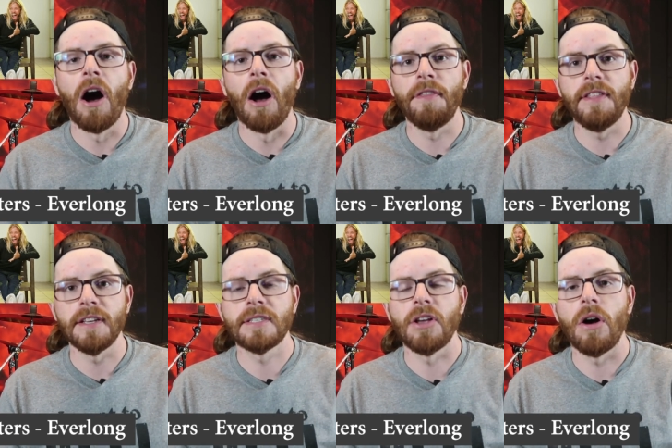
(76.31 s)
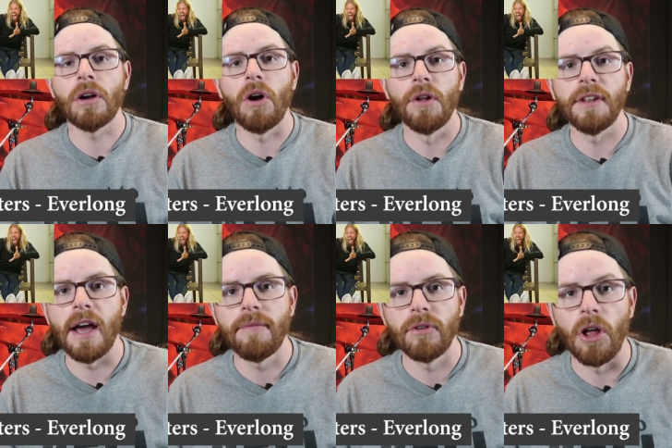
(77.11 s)
on this song called
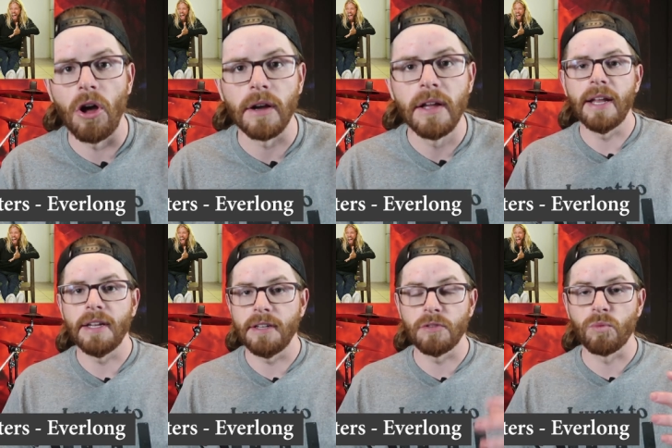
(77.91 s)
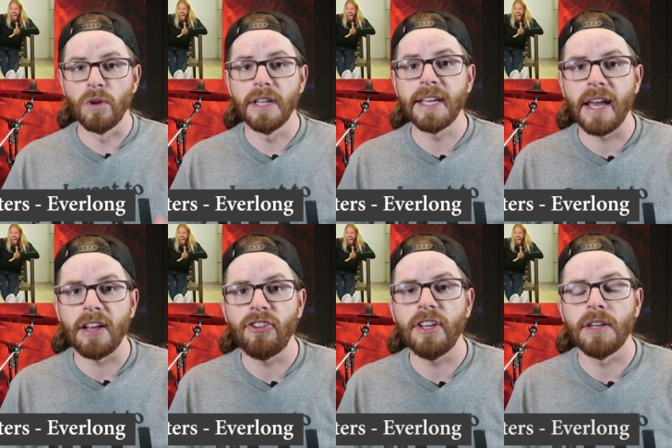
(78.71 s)
Everlong, and it is really
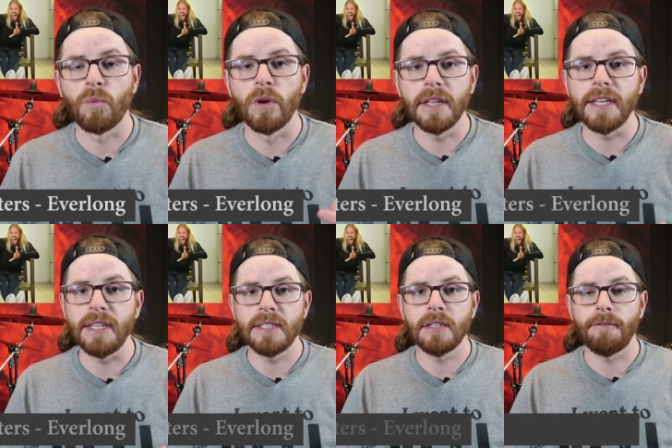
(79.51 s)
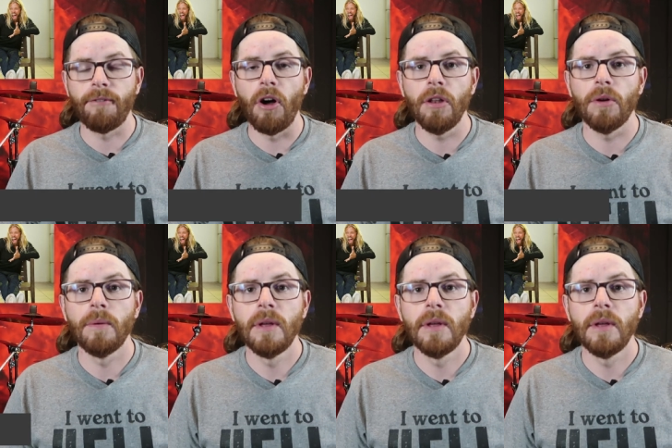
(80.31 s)
catchy and really easy to follow.